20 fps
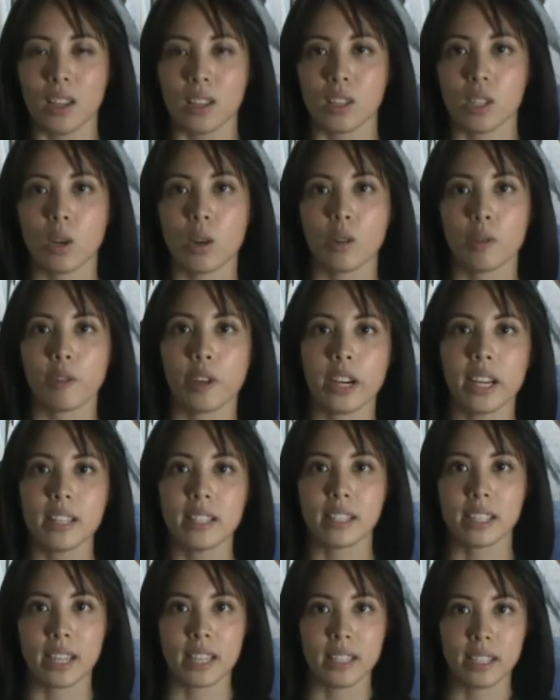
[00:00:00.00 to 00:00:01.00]
So for
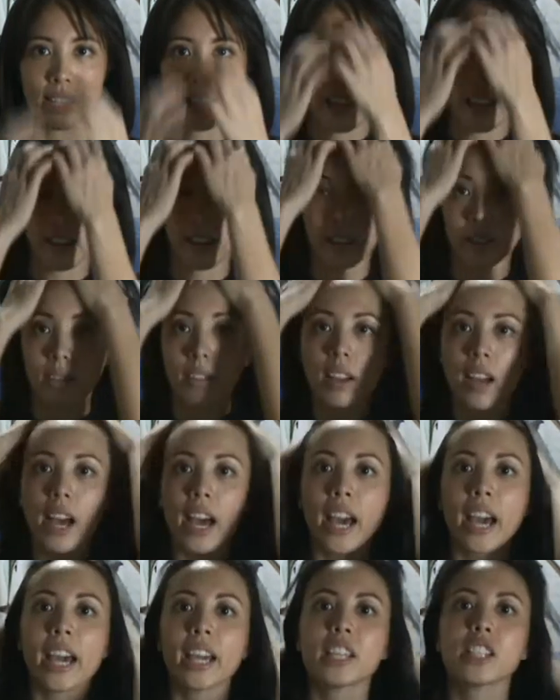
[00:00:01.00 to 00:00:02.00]
instance, like
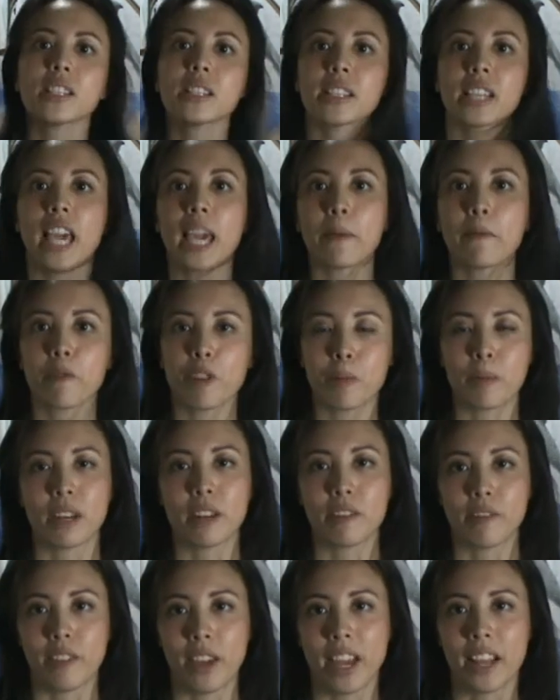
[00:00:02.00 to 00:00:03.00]
I just came from
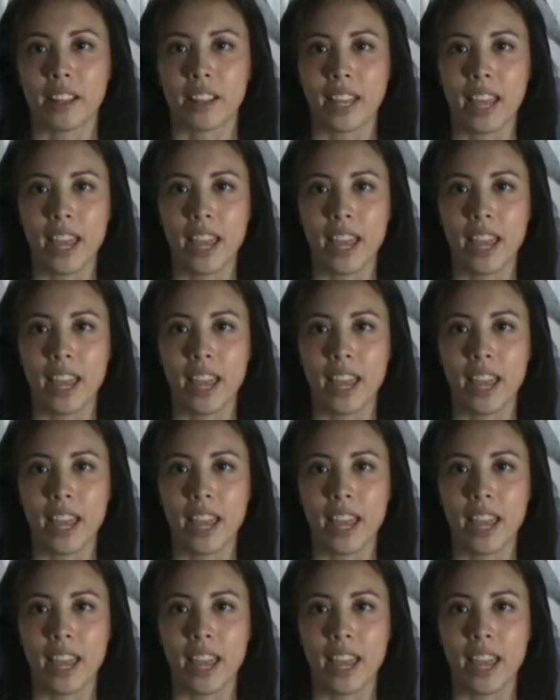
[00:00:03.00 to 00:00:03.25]
an event